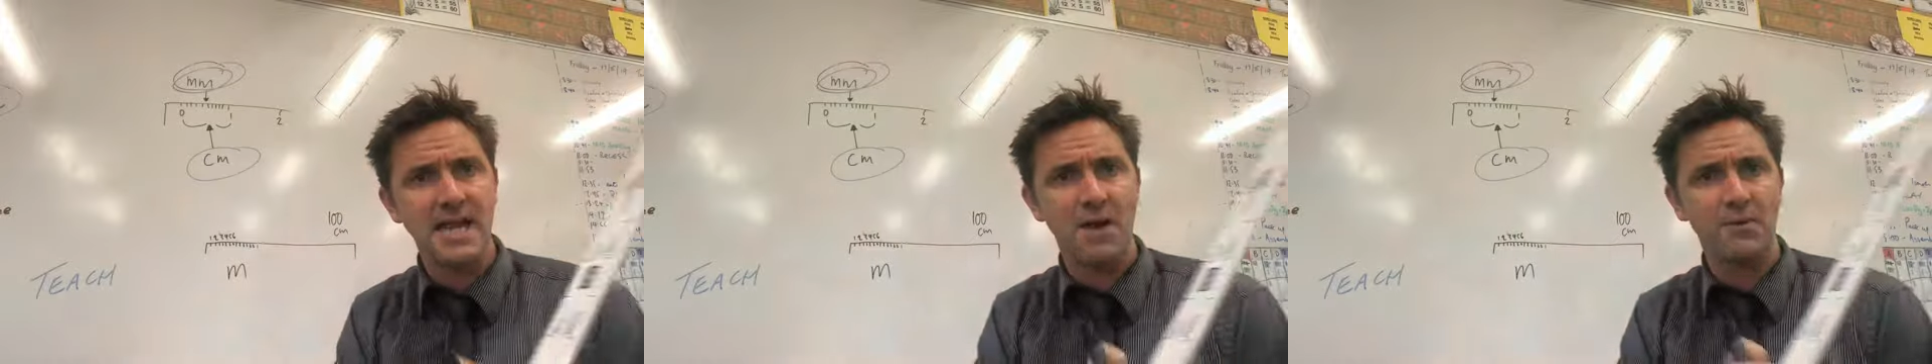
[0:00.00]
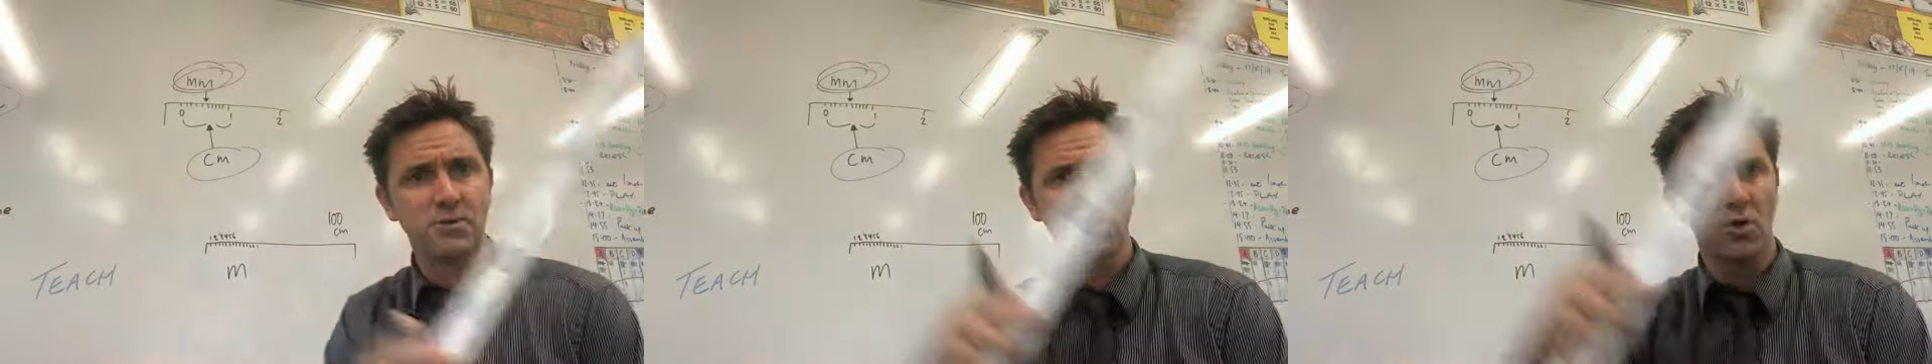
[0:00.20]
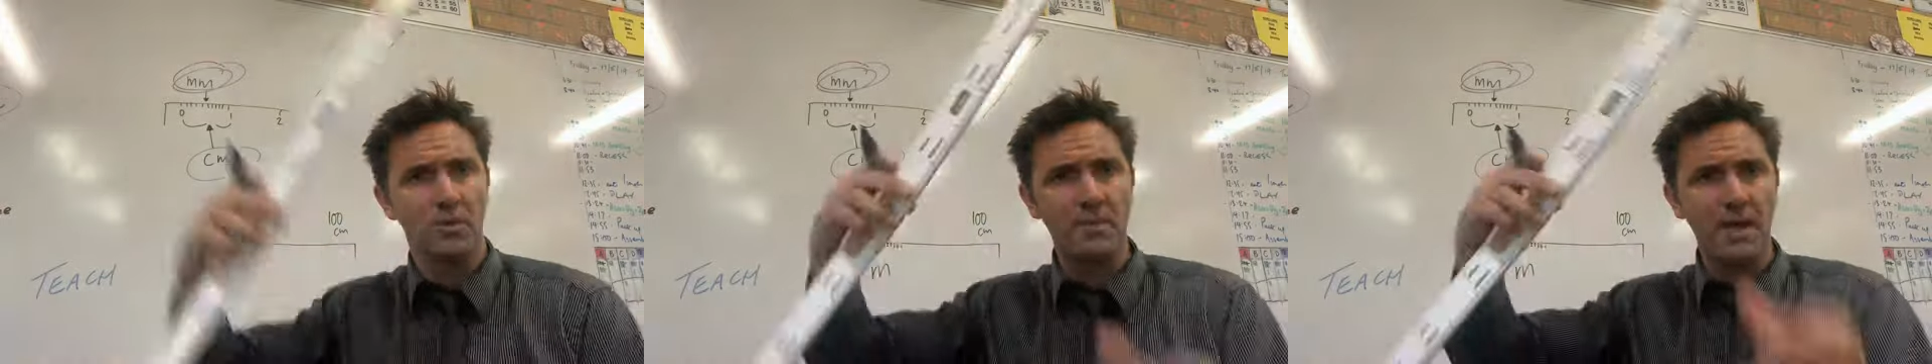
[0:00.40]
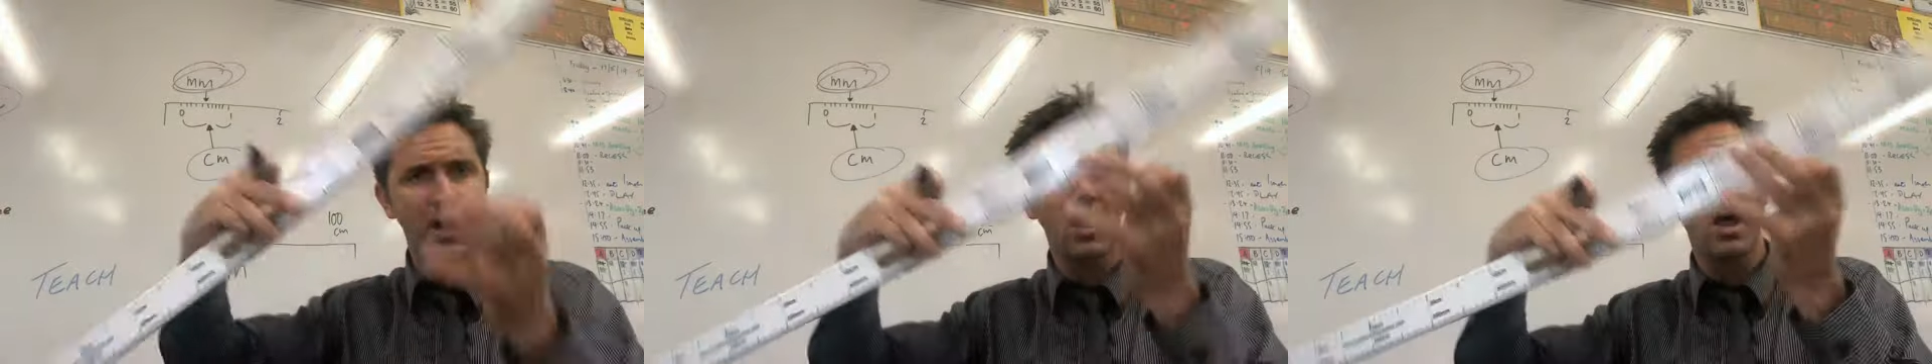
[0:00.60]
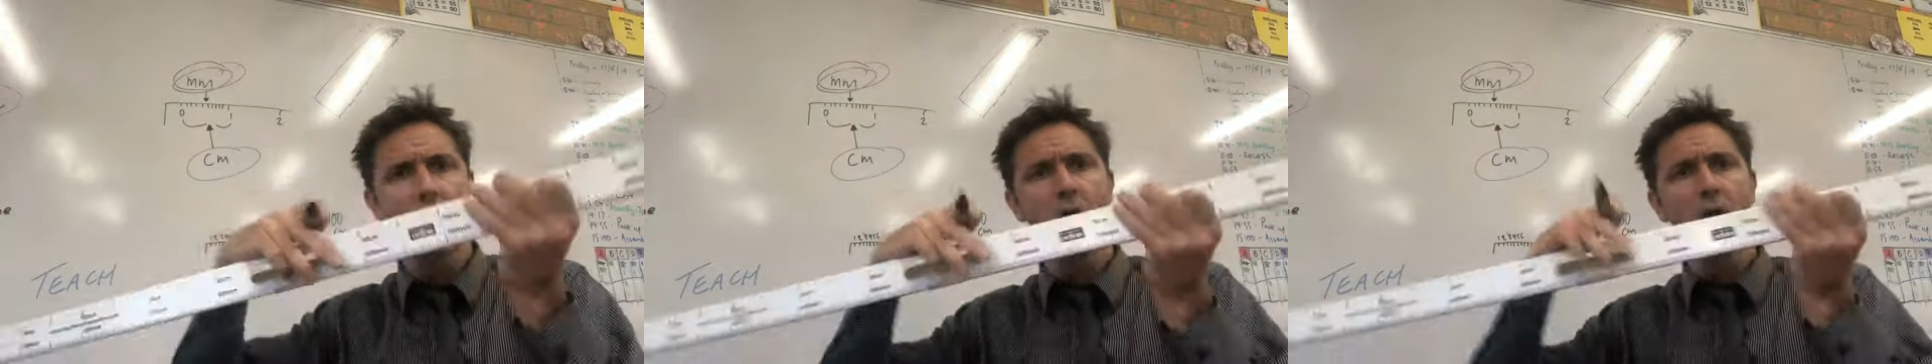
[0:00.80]
now we're talking about
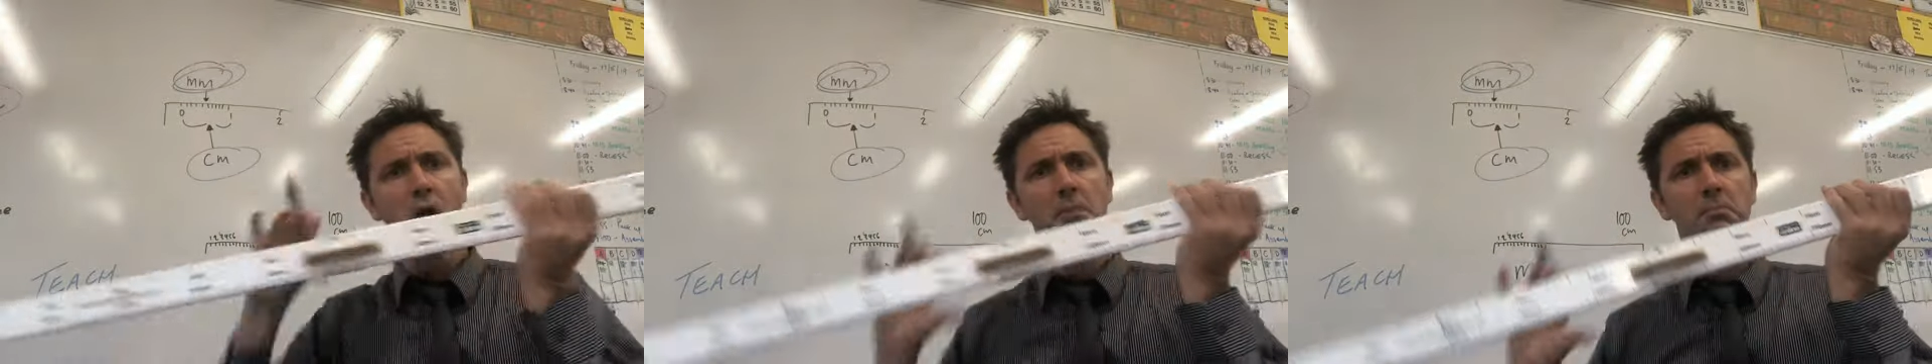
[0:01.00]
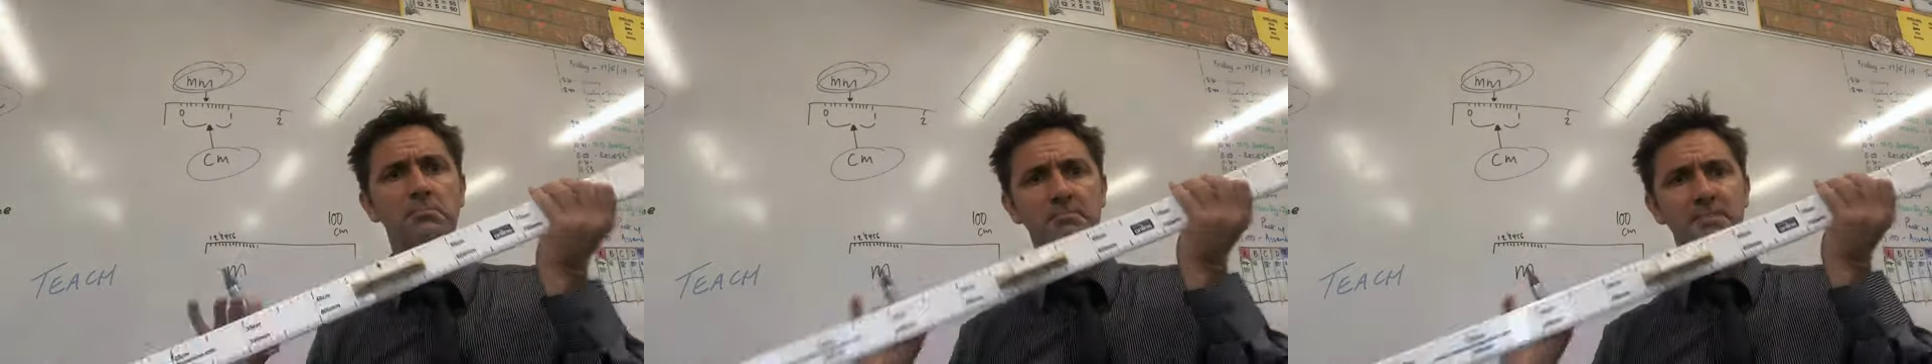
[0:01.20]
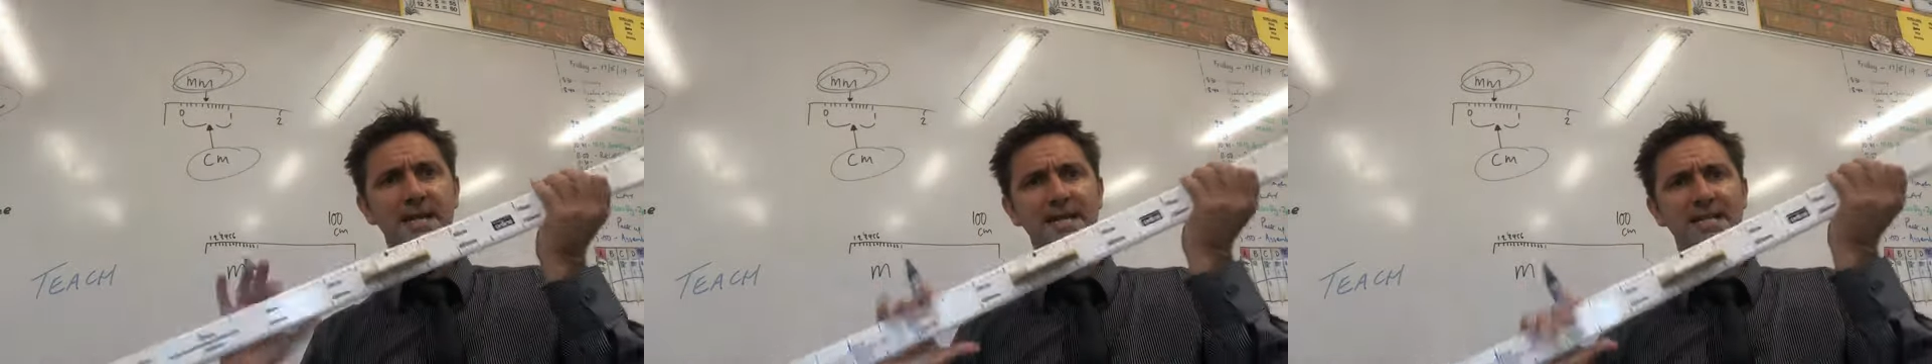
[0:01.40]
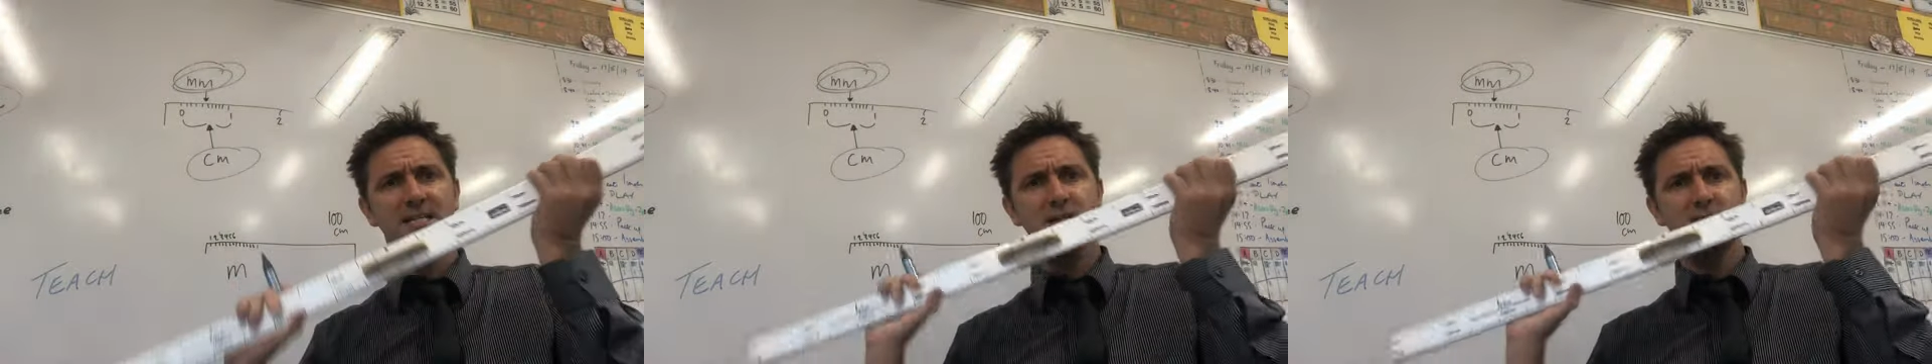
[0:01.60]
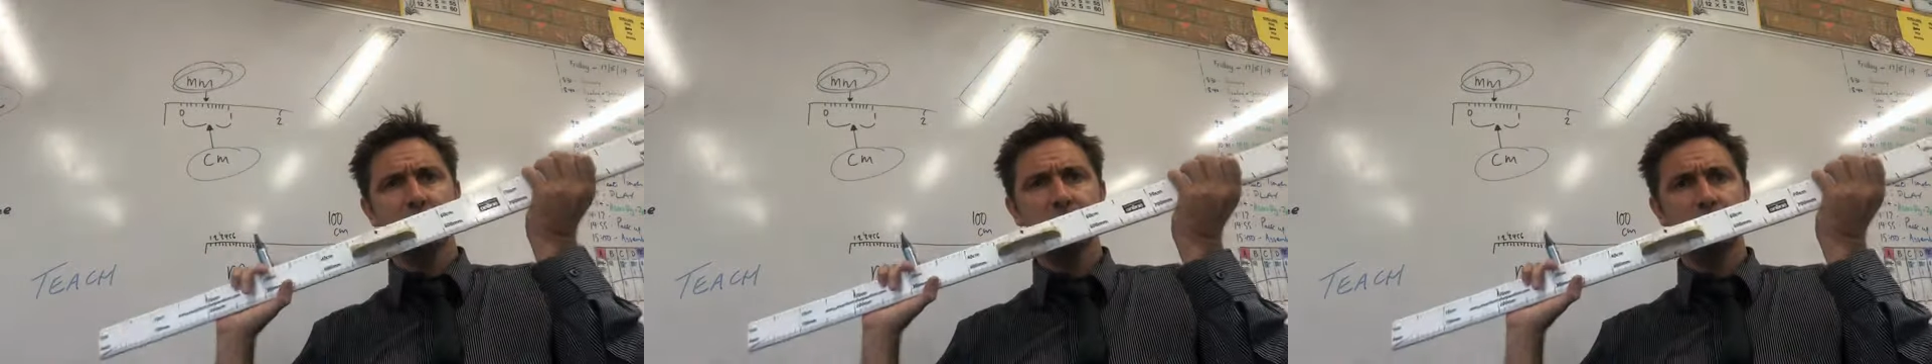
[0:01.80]

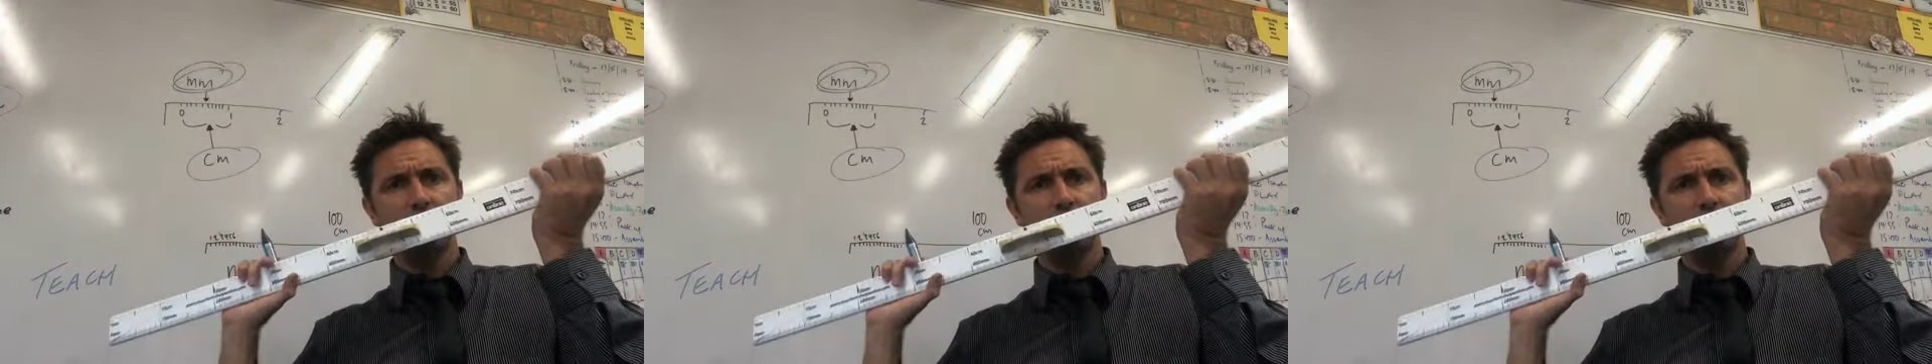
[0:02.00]
metres.